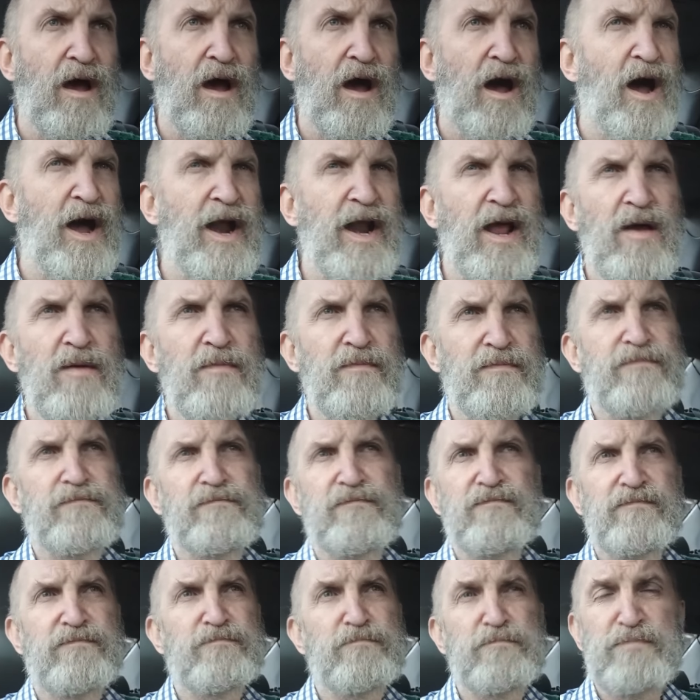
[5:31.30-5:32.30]
I don't
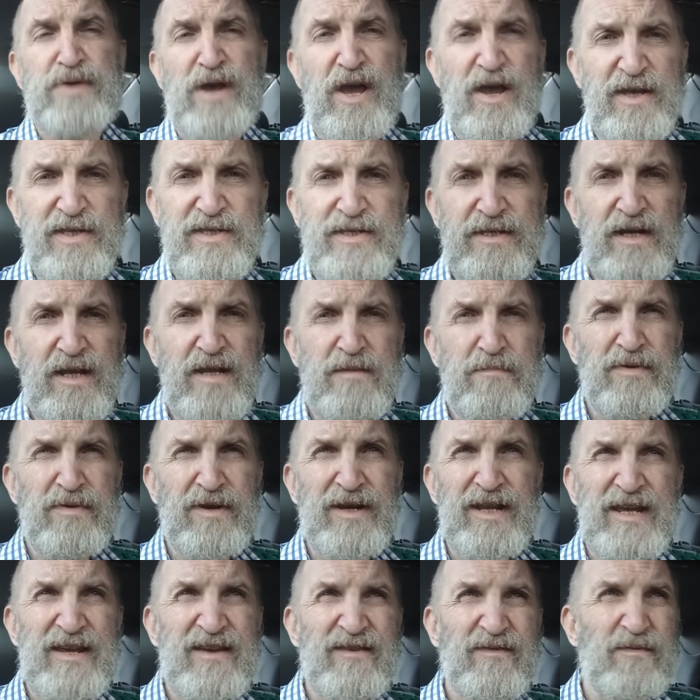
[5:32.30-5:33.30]
personally
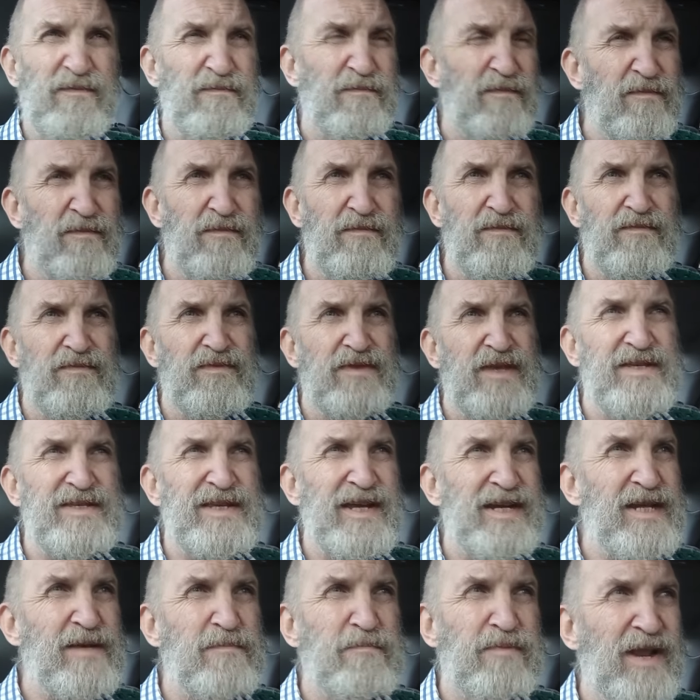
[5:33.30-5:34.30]
believe there's
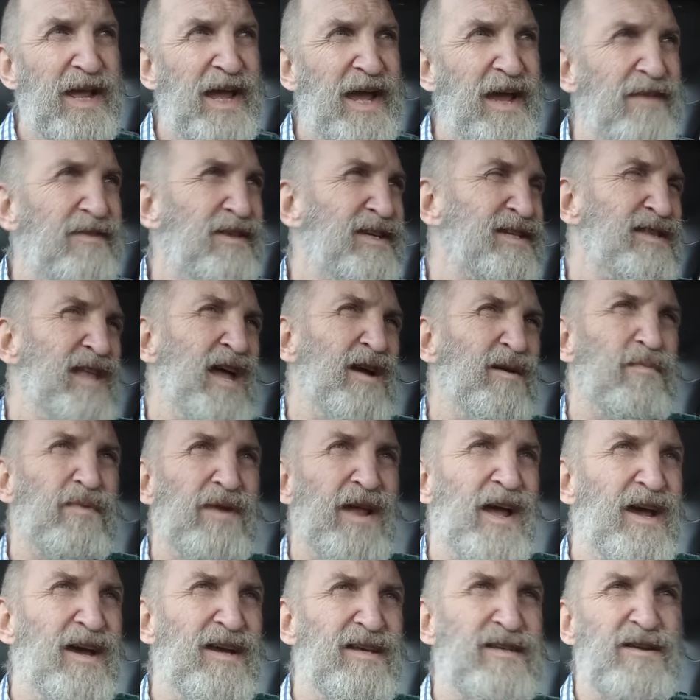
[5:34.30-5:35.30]
no
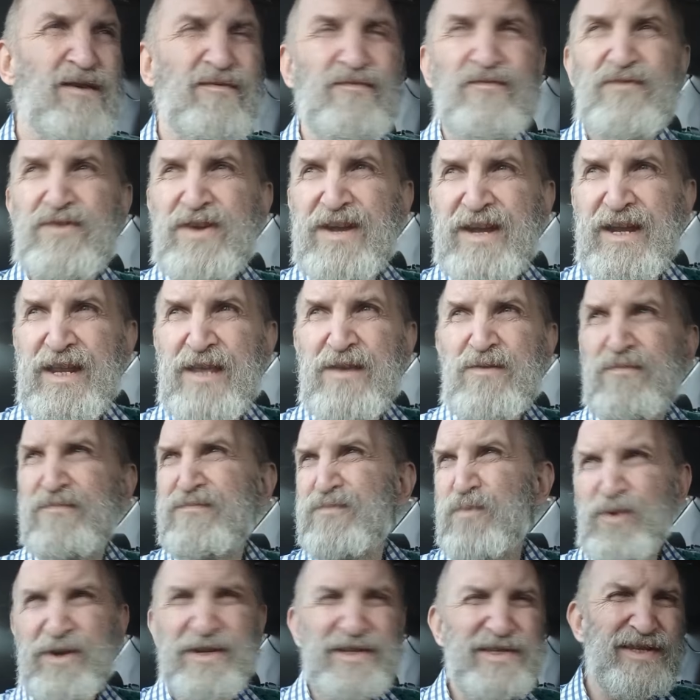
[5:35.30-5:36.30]
players I really
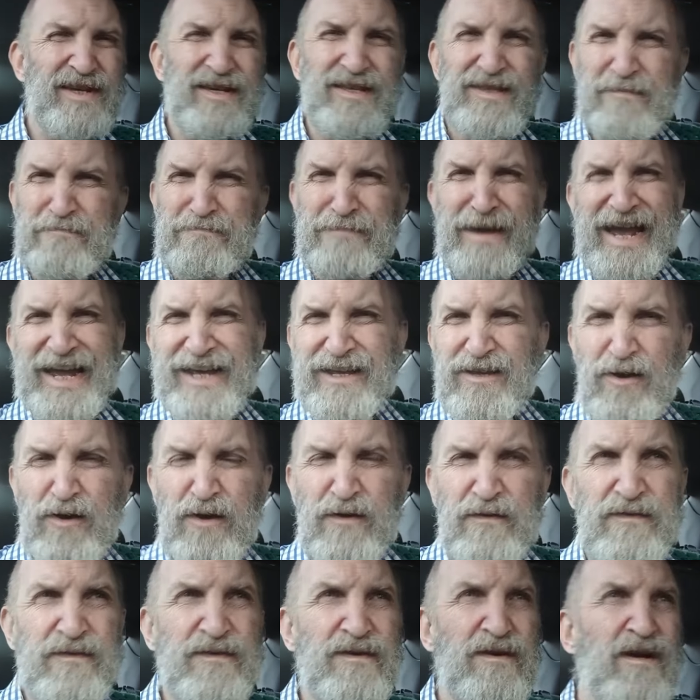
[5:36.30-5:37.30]
want to see the back
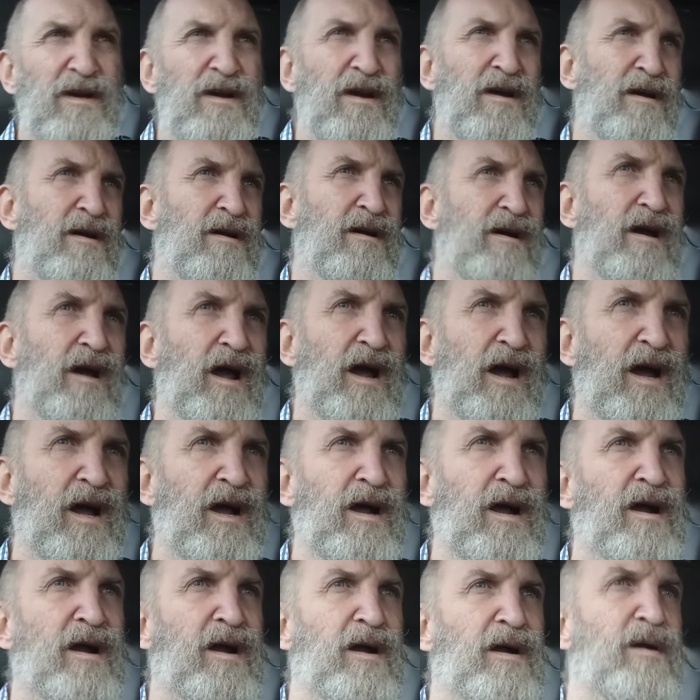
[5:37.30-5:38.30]
of.
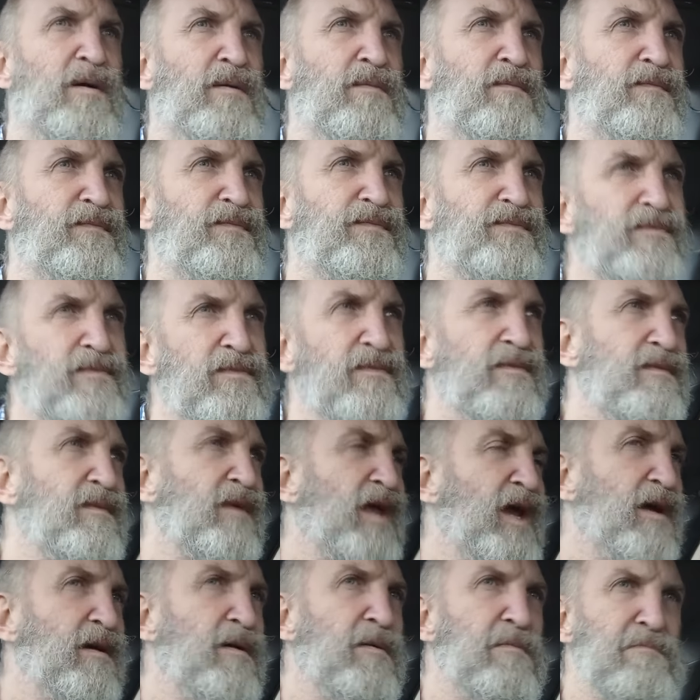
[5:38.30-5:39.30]
I'm
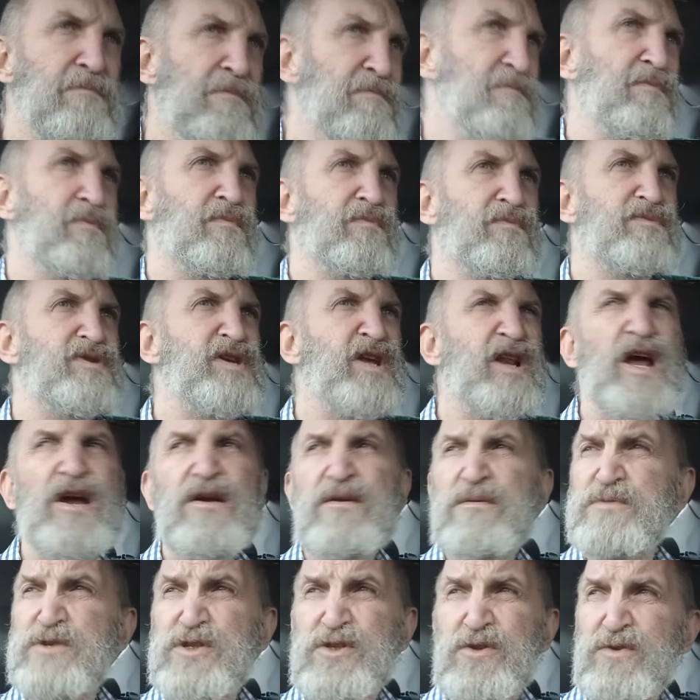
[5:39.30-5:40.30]

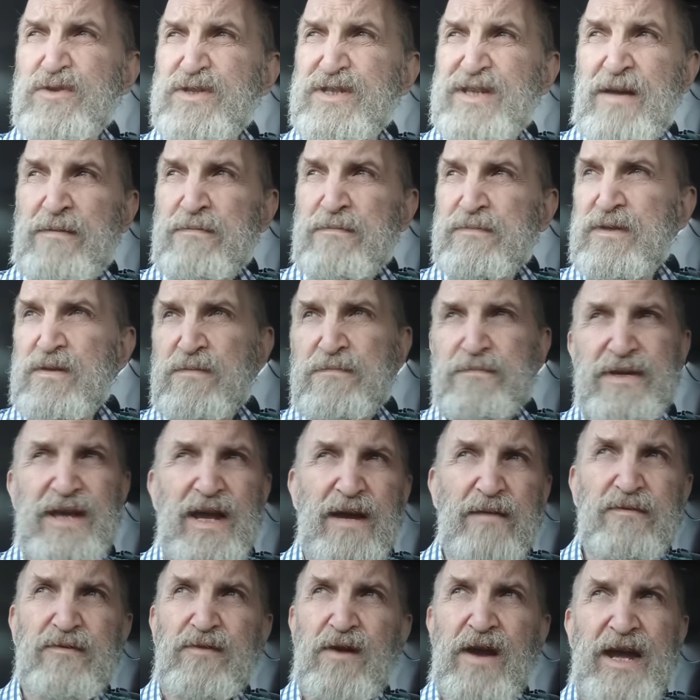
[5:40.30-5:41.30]
sure some can be
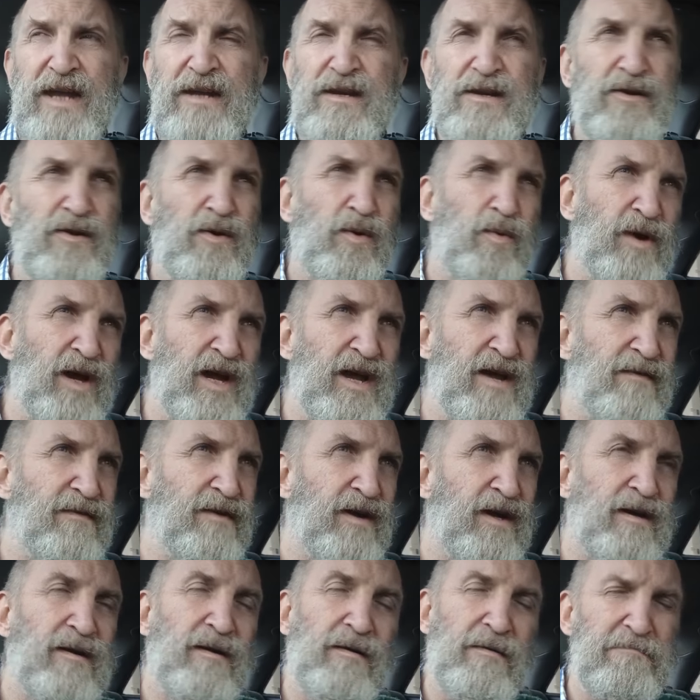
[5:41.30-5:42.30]
upgraded or
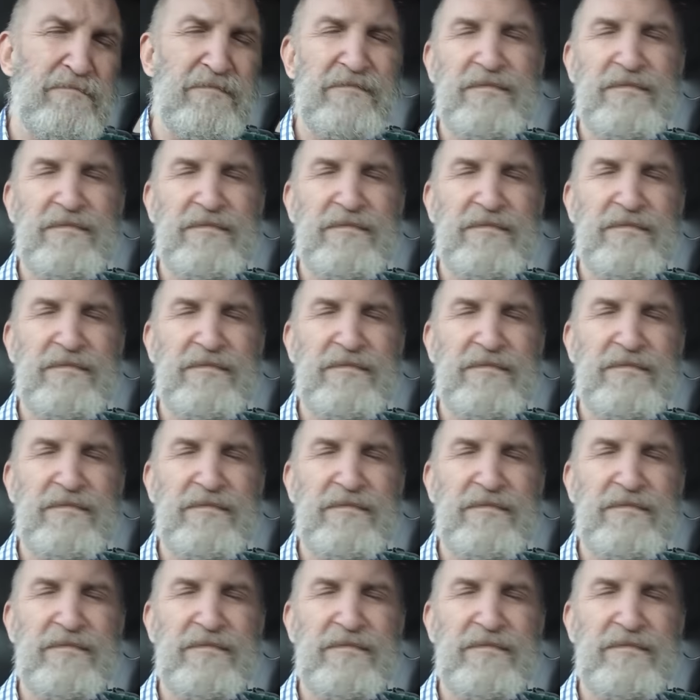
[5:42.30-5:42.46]
whatever.